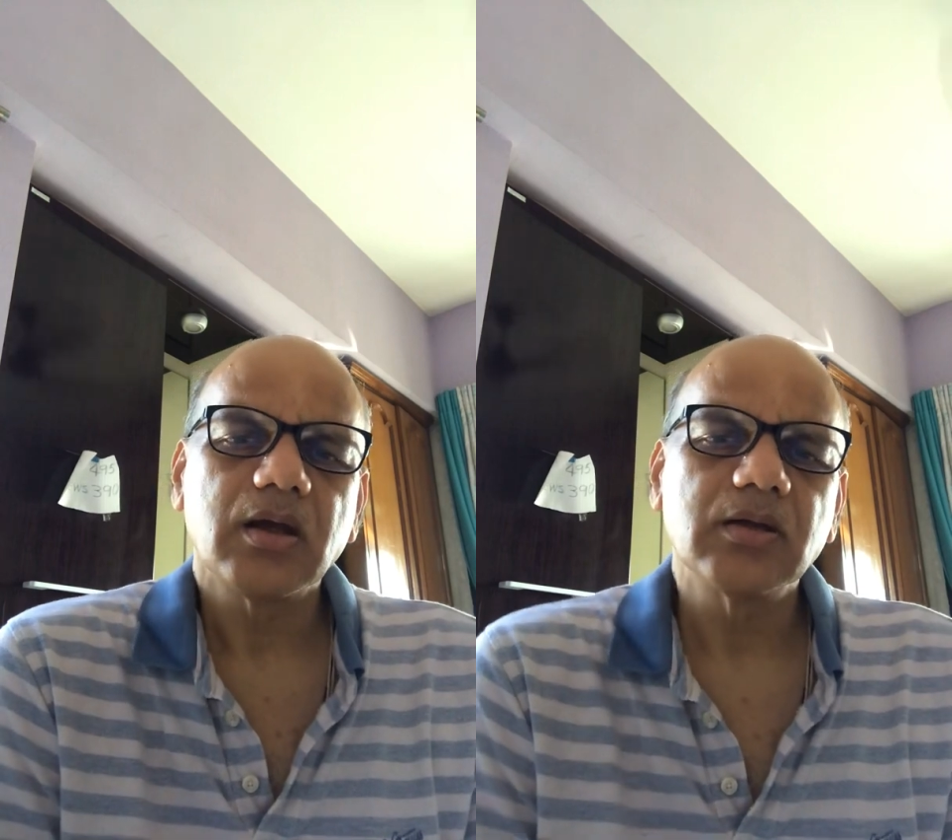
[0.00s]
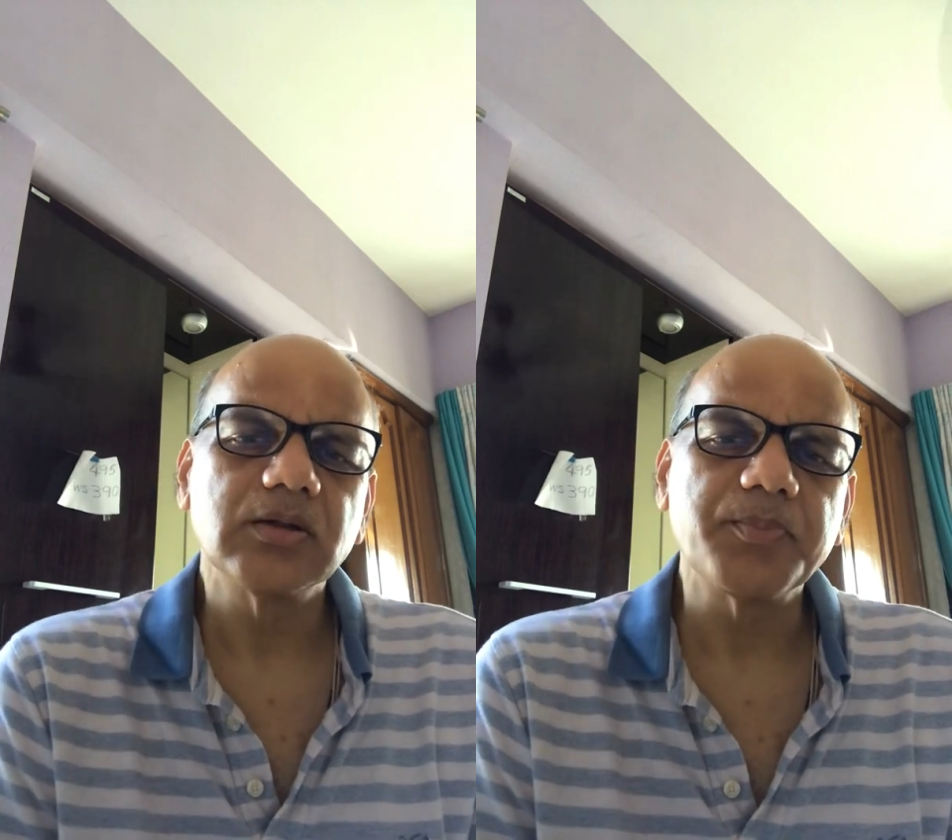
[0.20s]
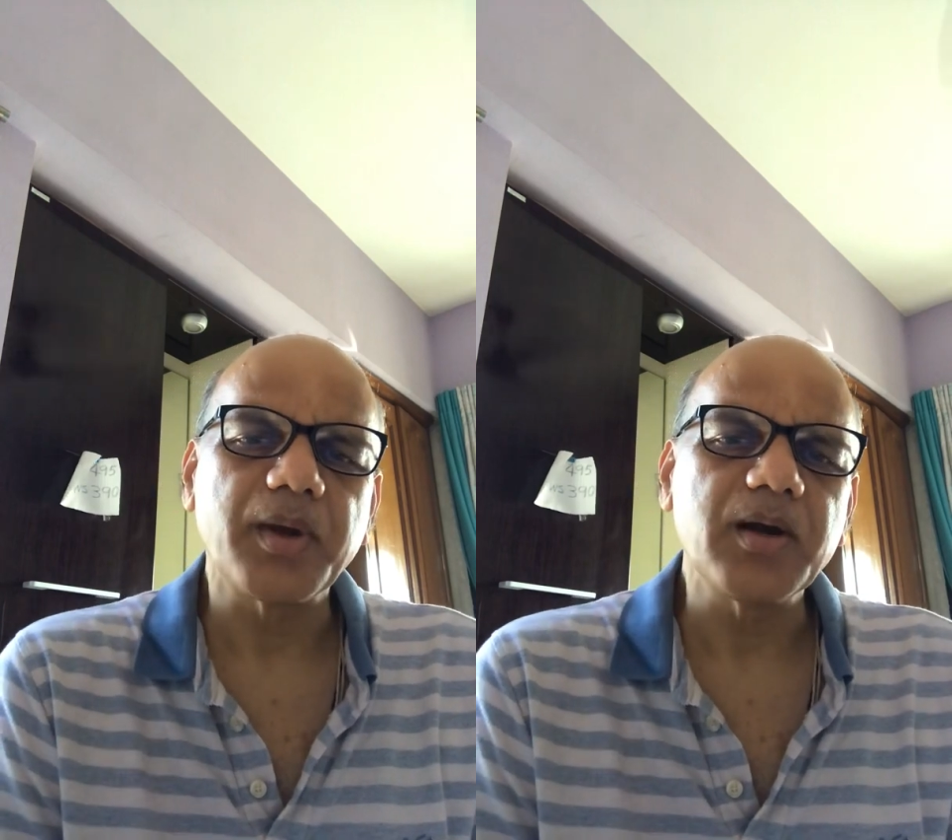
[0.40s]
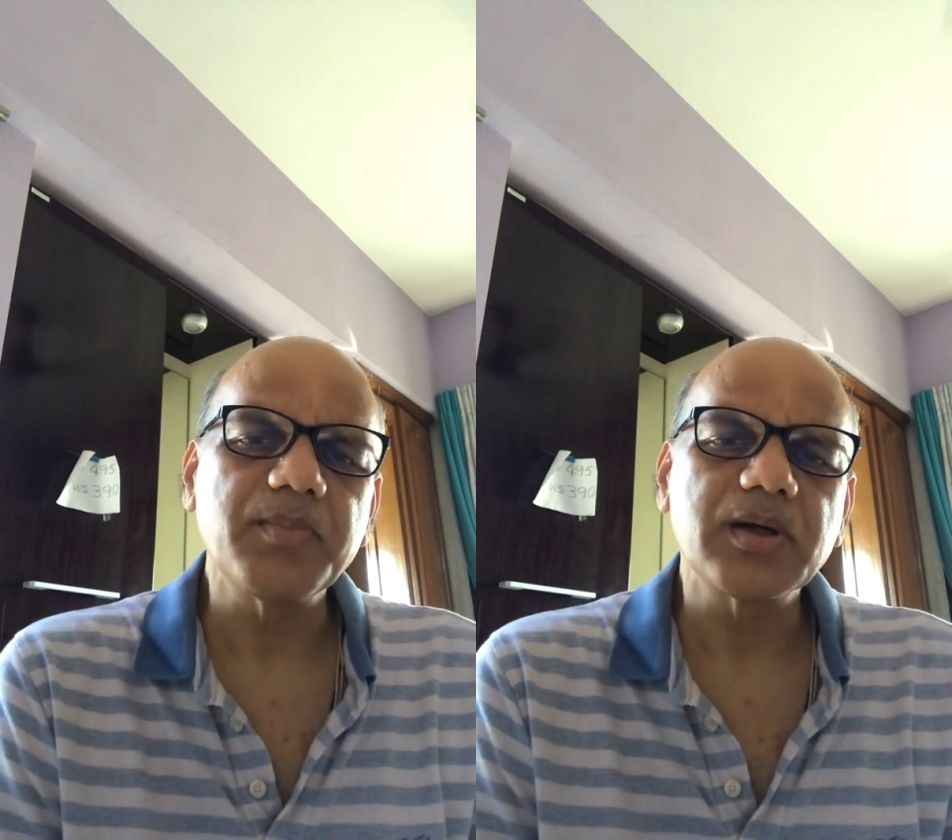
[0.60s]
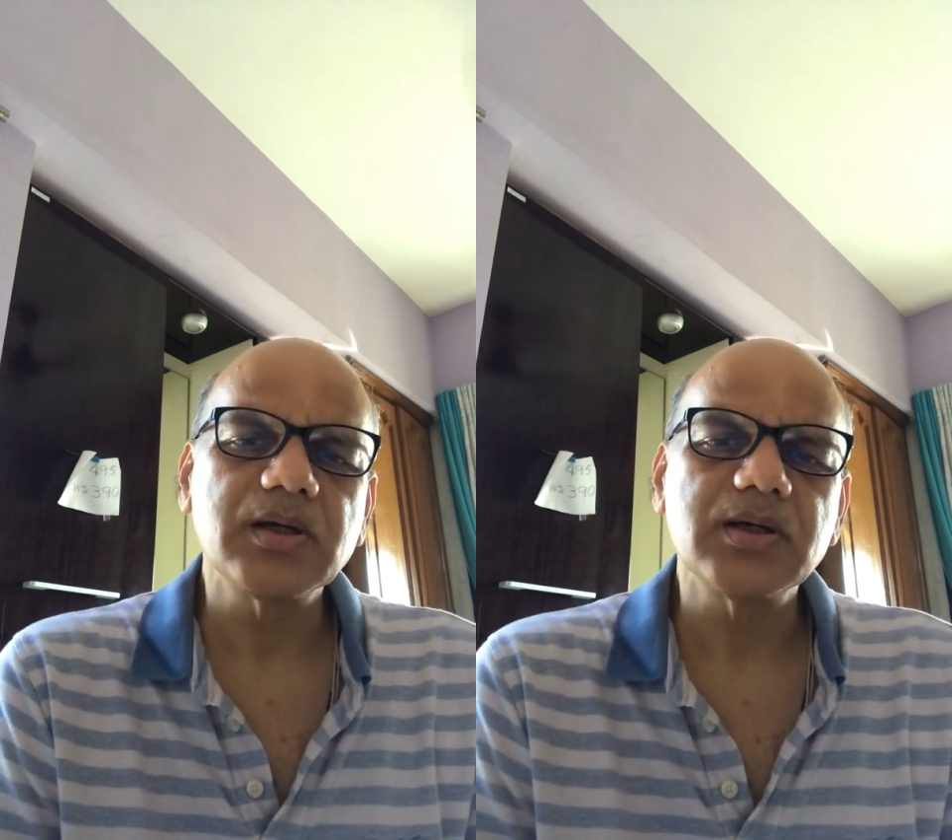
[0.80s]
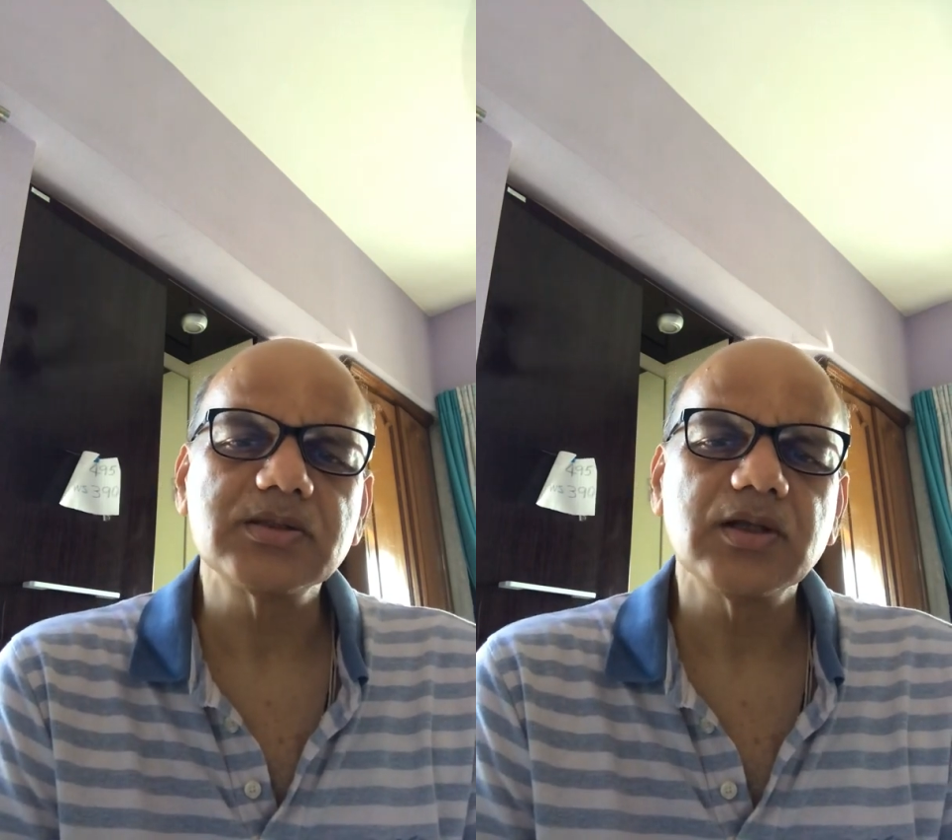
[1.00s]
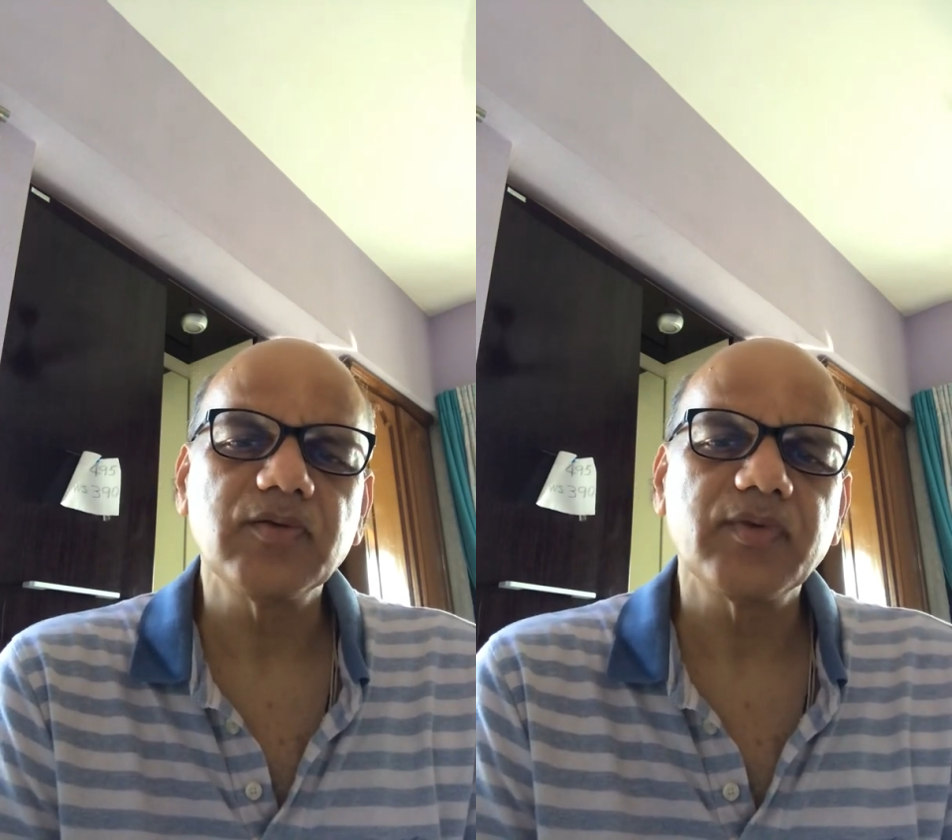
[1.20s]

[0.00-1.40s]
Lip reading: the parent metal itself,